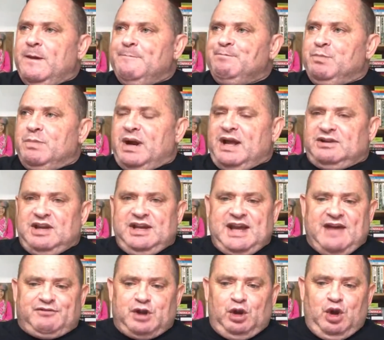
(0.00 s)
but I think you
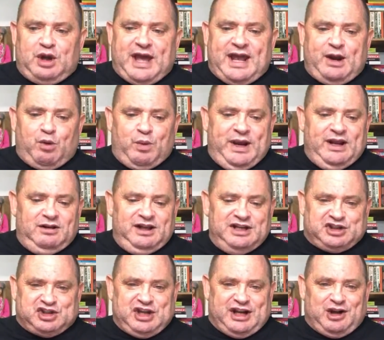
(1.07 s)
have to look at it
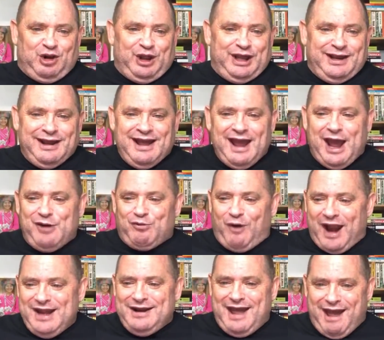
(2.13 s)
realistically. And
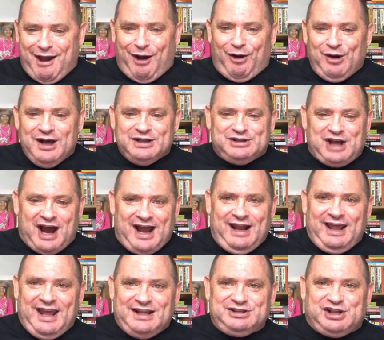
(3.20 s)
right now,
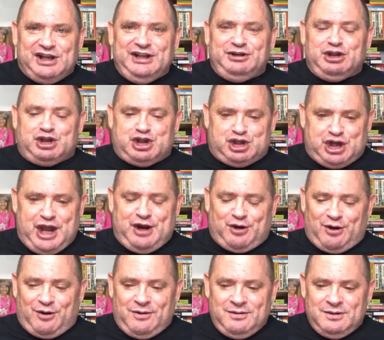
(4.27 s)
Thailand's in the
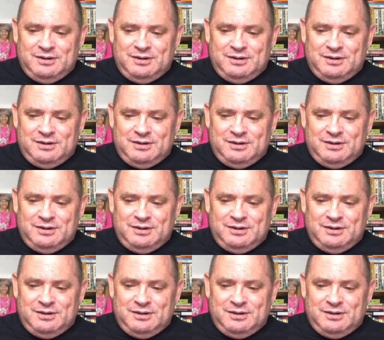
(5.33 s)
shitter.